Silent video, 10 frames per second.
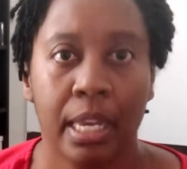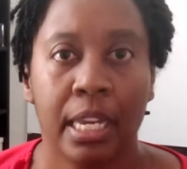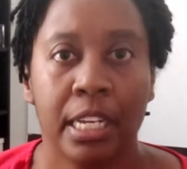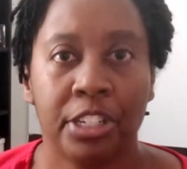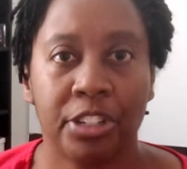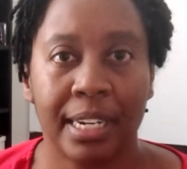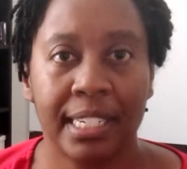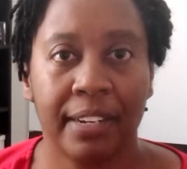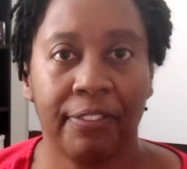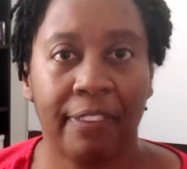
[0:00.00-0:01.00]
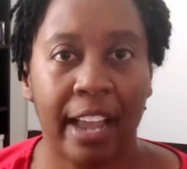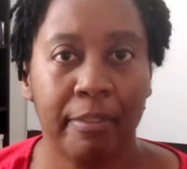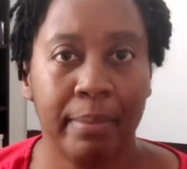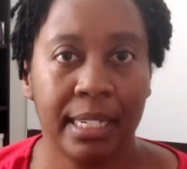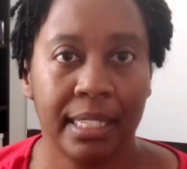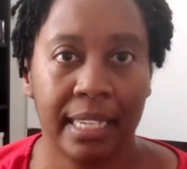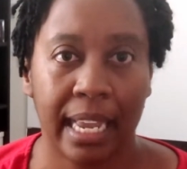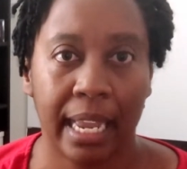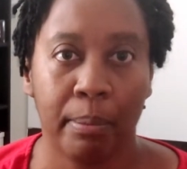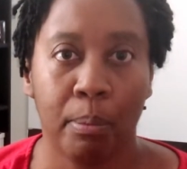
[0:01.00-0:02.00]
Stretching 5 minutes a
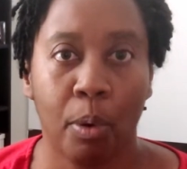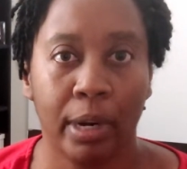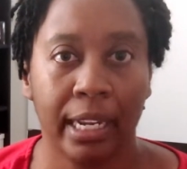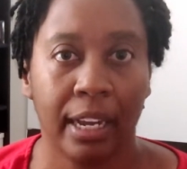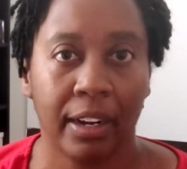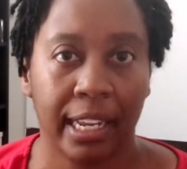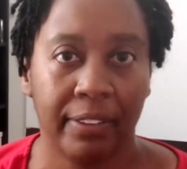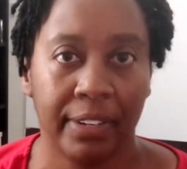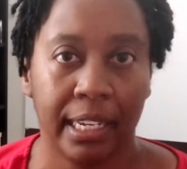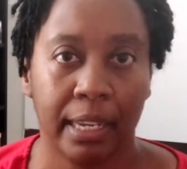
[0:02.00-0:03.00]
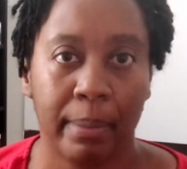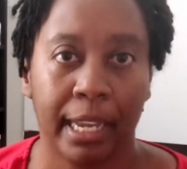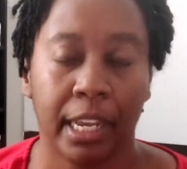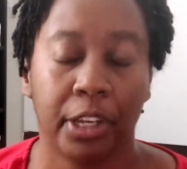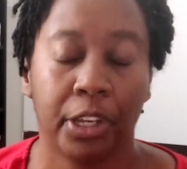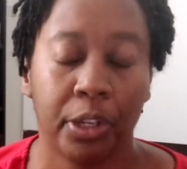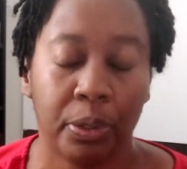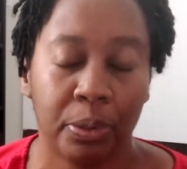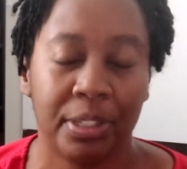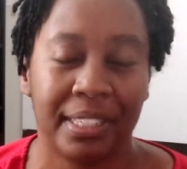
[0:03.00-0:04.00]
day, morning or evening, can make a huge